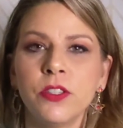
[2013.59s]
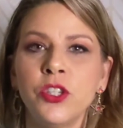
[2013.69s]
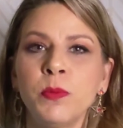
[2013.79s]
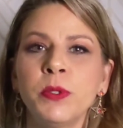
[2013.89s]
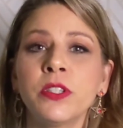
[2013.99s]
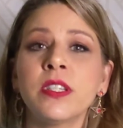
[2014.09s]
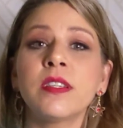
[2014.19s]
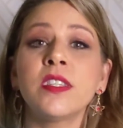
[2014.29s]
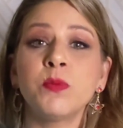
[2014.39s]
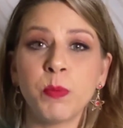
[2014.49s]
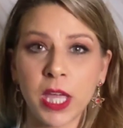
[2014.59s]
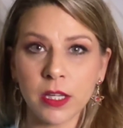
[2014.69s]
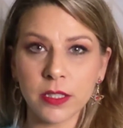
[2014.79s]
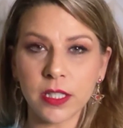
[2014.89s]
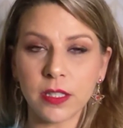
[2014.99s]
Jupiter's
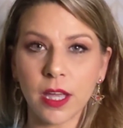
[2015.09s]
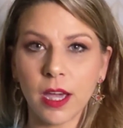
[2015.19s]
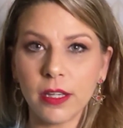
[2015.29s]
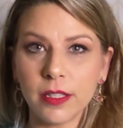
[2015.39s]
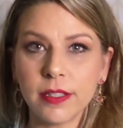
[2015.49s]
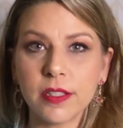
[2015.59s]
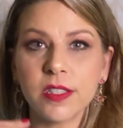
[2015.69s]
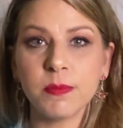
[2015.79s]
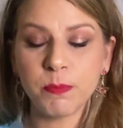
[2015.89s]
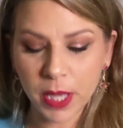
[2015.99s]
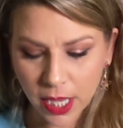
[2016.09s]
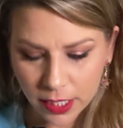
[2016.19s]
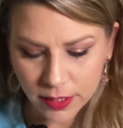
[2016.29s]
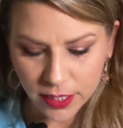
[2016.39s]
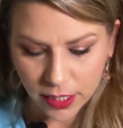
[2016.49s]
expanding that. It's
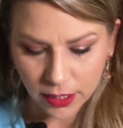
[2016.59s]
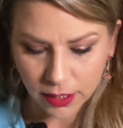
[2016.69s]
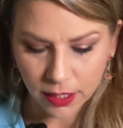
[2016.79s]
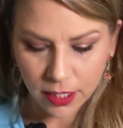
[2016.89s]
expanding,